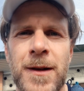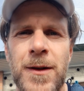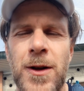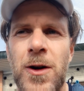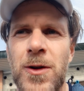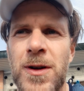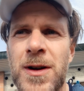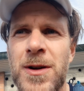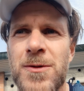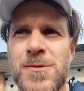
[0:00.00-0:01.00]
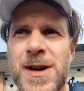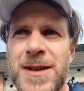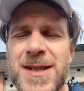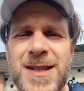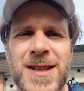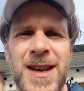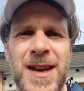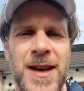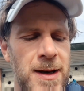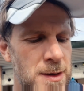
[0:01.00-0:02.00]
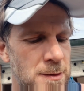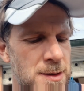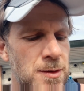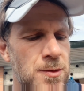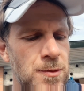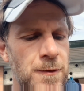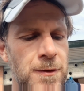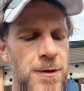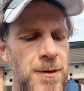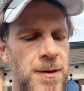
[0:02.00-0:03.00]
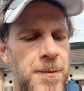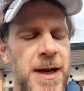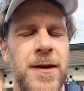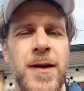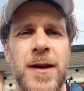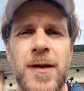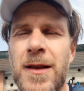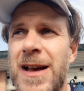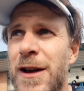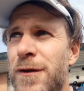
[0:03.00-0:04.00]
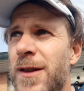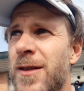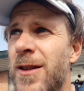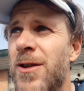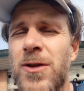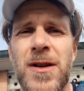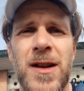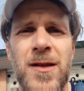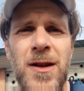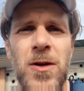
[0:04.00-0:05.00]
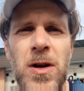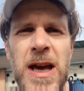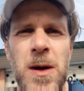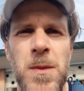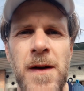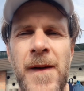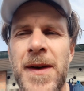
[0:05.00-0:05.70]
long runs is also true for many things in life. It's a long game.